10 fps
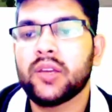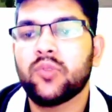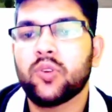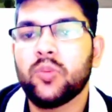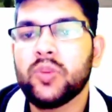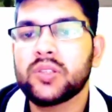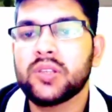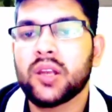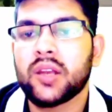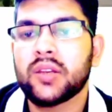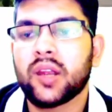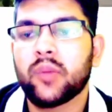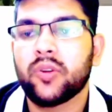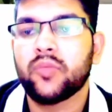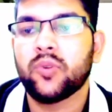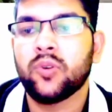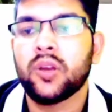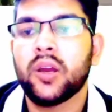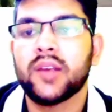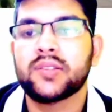for OBC
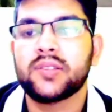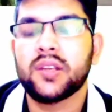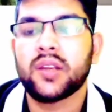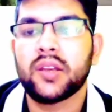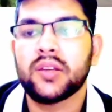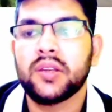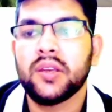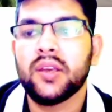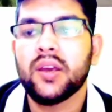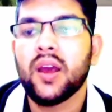98.4, SC 90